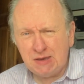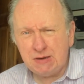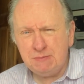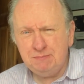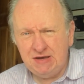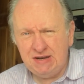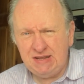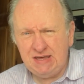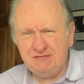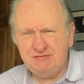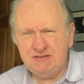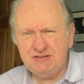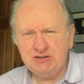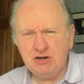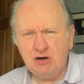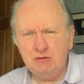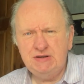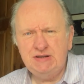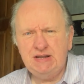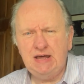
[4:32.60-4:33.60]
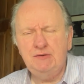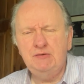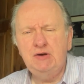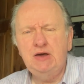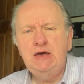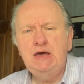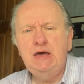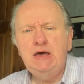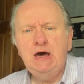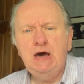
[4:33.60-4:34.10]
PDF is common now,
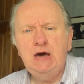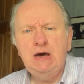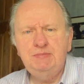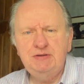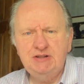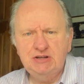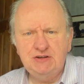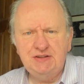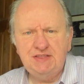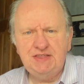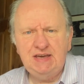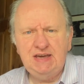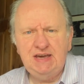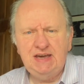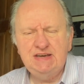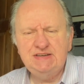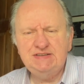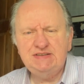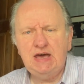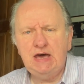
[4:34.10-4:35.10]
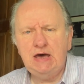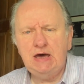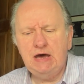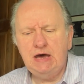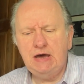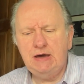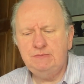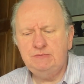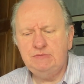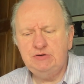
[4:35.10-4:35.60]
but the good thing is
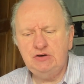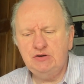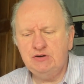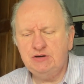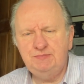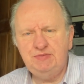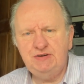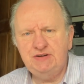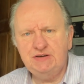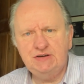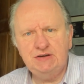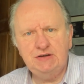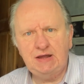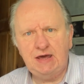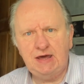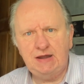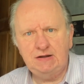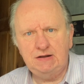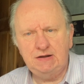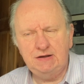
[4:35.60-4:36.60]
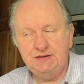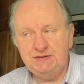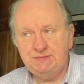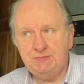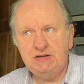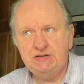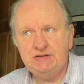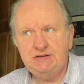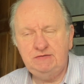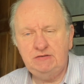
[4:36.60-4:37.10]
your computer can handle it,
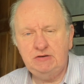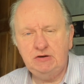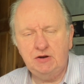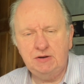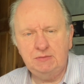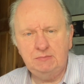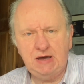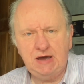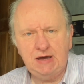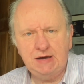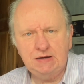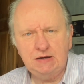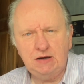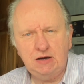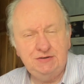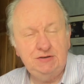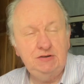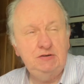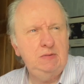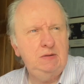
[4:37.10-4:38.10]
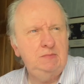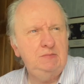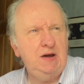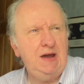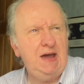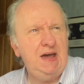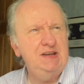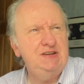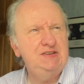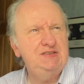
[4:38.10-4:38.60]
especially if you've got a Mac. I do remember
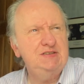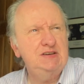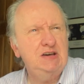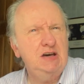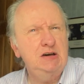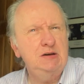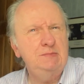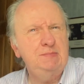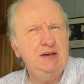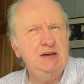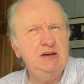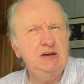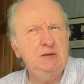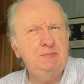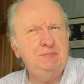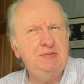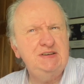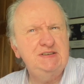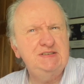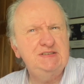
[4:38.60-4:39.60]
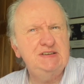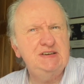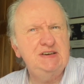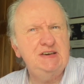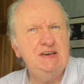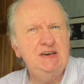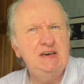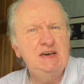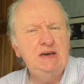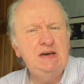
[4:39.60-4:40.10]
ages ago being at a
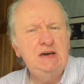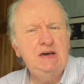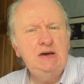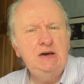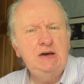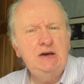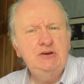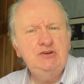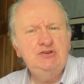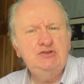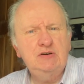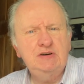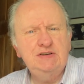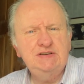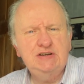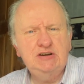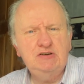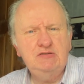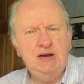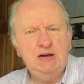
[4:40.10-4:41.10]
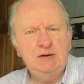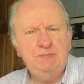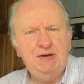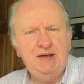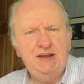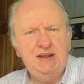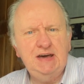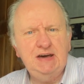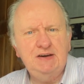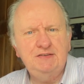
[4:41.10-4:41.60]
PC trying to create a
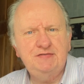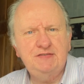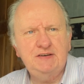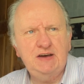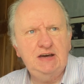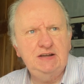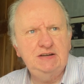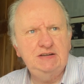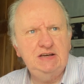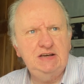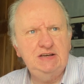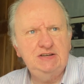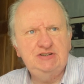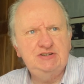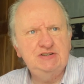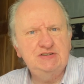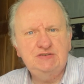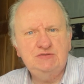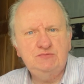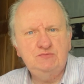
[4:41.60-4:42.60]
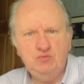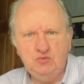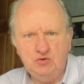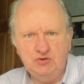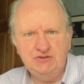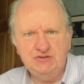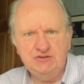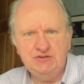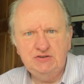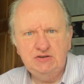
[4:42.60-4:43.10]
PDF and it just
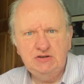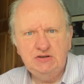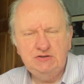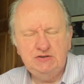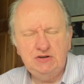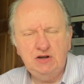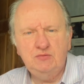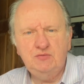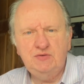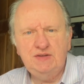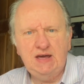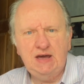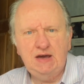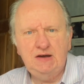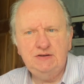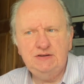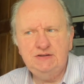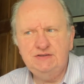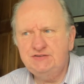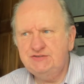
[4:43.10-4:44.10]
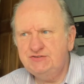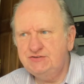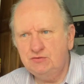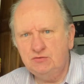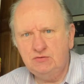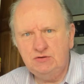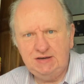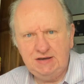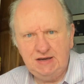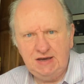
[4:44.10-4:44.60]
wouldn't, not without
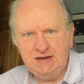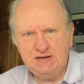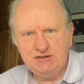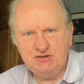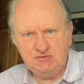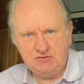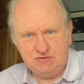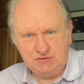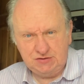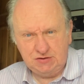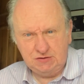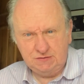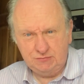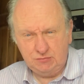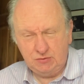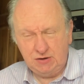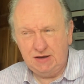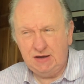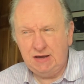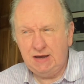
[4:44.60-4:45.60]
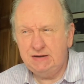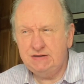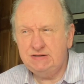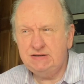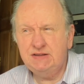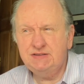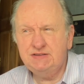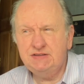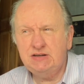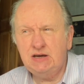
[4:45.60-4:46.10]
installing extra software. And
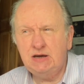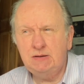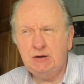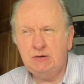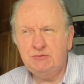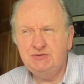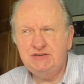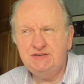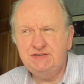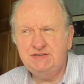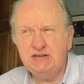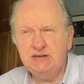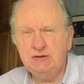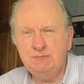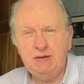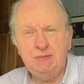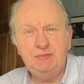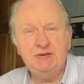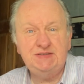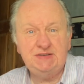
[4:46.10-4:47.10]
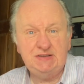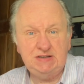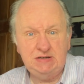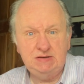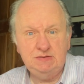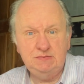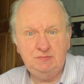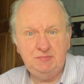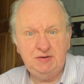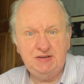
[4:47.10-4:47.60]
at the time I was using a BBC
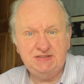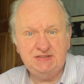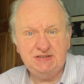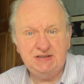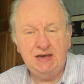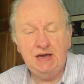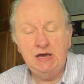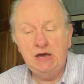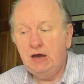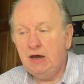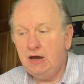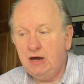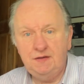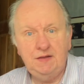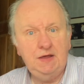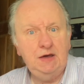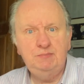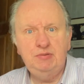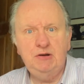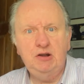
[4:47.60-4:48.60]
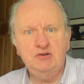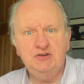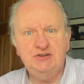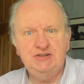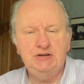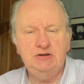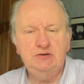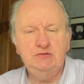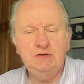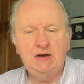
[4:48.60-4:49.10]
PC and they blocked
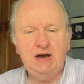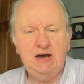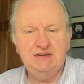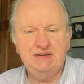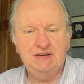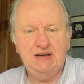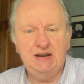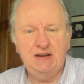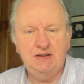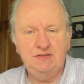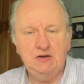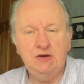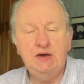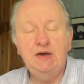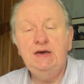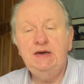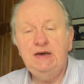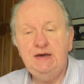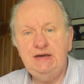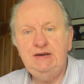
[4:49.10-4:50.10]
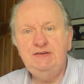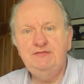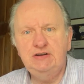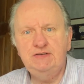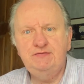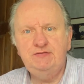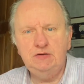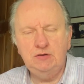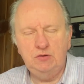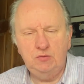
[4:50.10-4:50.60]
you adding anything, even
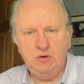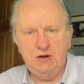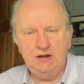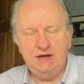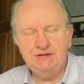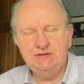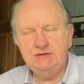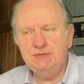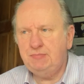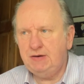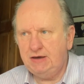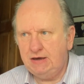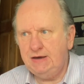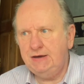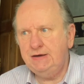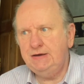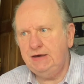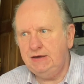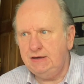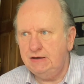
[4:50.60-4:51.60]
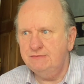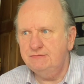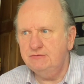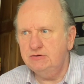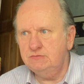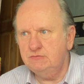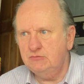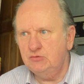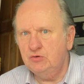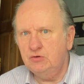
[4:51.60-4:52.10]
if you were willing to pay
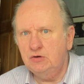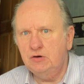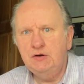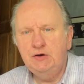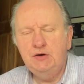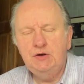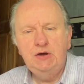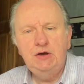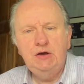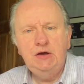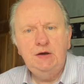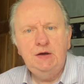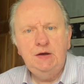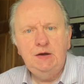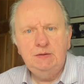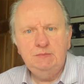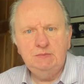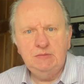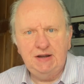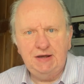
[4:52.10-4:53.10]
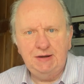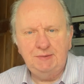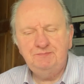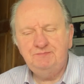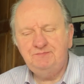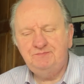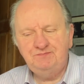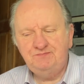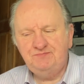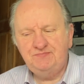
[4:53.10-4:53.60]
even more money.
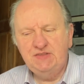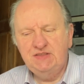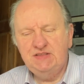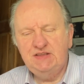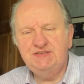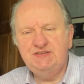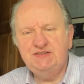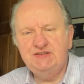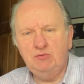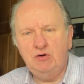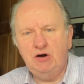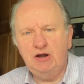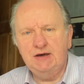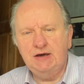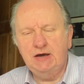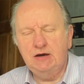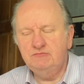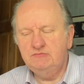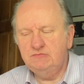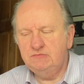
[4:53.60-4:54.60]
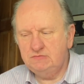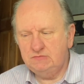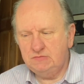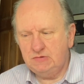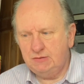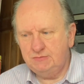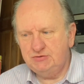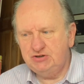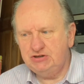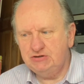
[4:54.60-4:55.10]
This is a while ago.
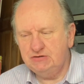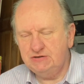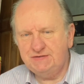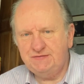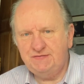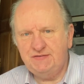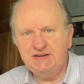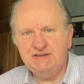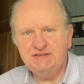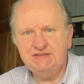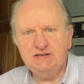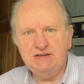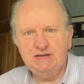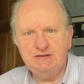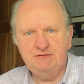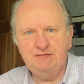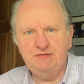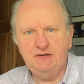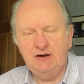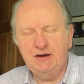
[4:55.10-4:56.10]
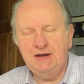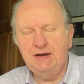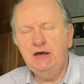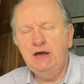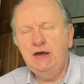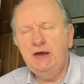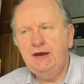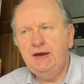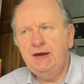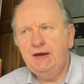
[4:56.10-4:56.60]
I'm sure it's fixed and fine.
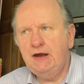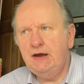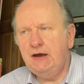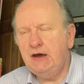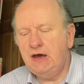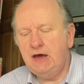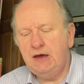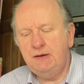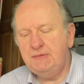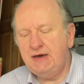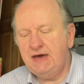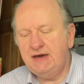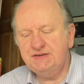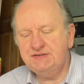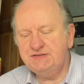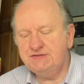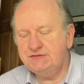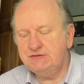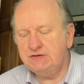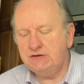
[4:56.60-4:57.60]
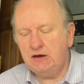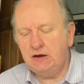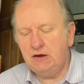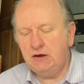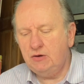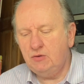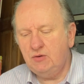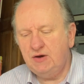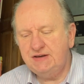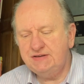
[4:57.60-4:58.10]
Macs,
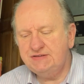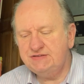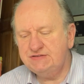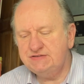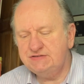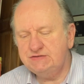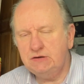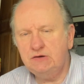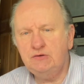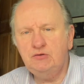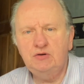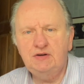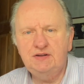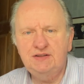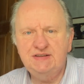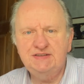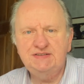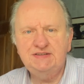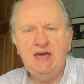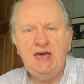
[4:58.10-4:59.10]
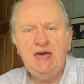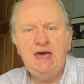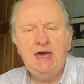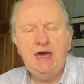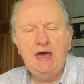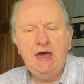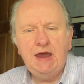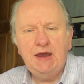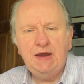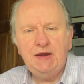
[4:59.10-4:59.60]
iOS, all of this.
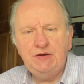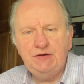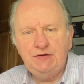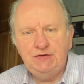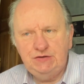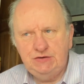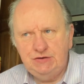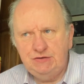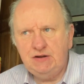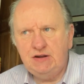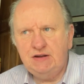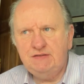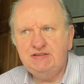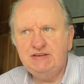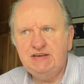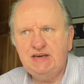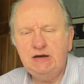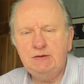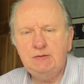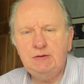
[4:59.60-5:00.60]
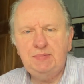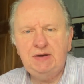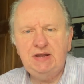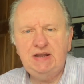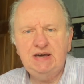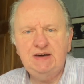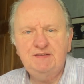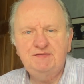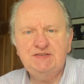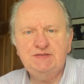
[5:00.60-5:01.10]
You don't have to care about
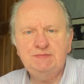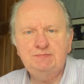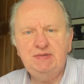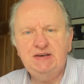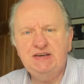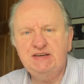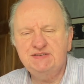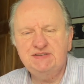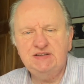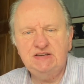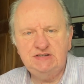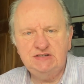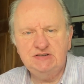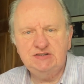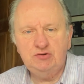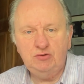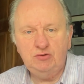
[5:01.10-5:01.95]
PDFs because they just